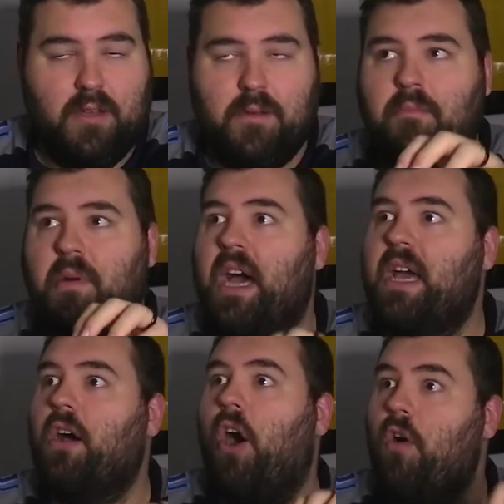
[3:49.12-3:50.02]

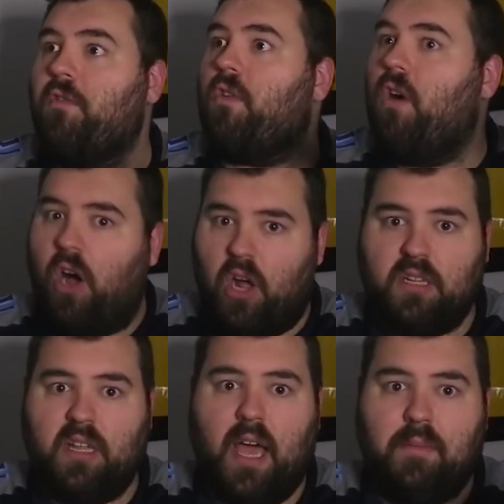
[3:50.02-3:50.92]
But
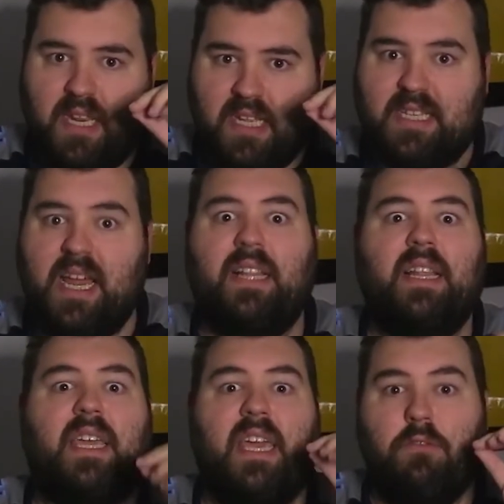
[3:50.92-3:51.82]
overall, I mean, it's not
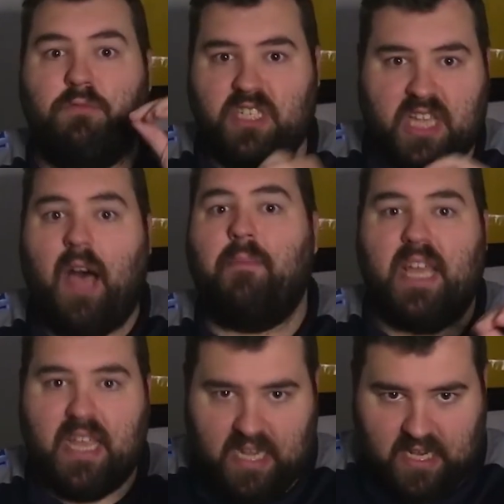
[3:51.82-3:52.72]
like he was
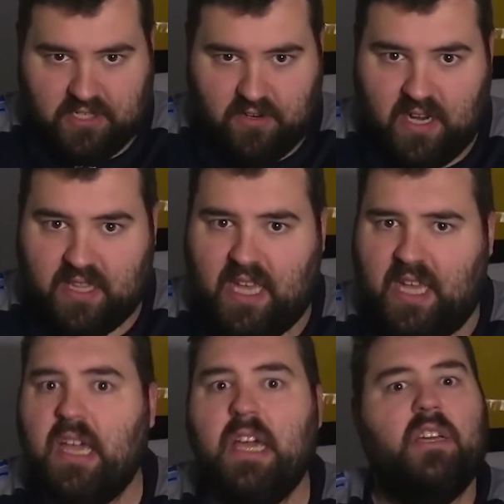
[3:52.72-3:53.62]
dominating us or anything.